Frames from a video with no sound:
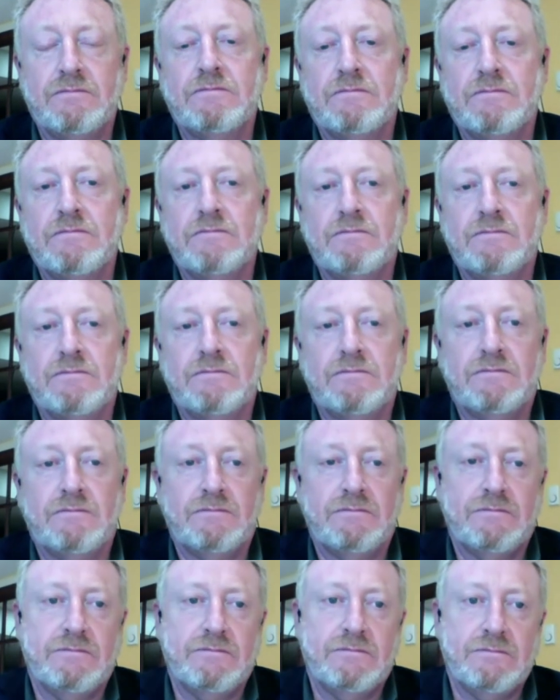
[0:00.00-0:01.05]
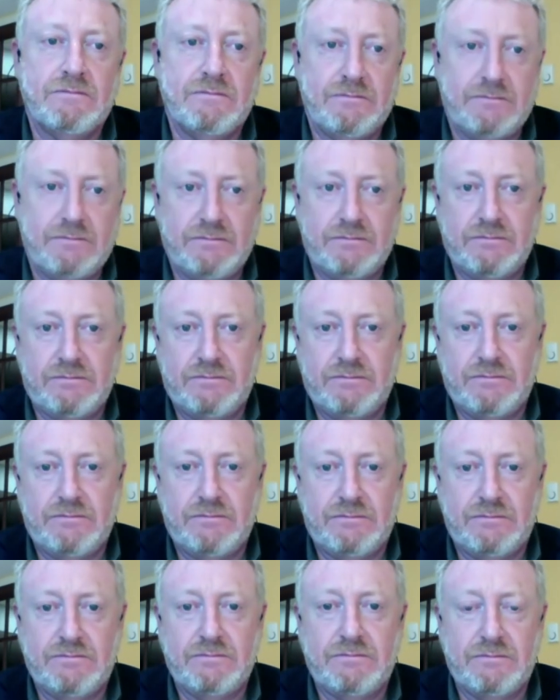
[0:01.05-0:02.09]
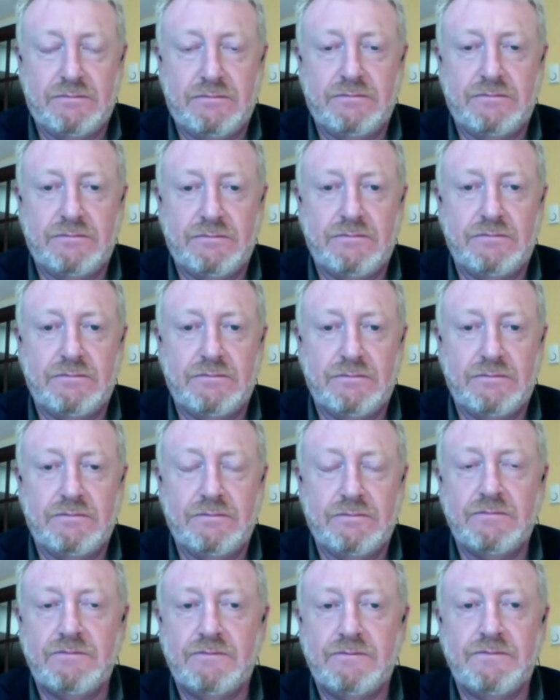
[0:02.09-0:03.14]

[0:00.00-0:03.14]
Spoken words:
[no speech]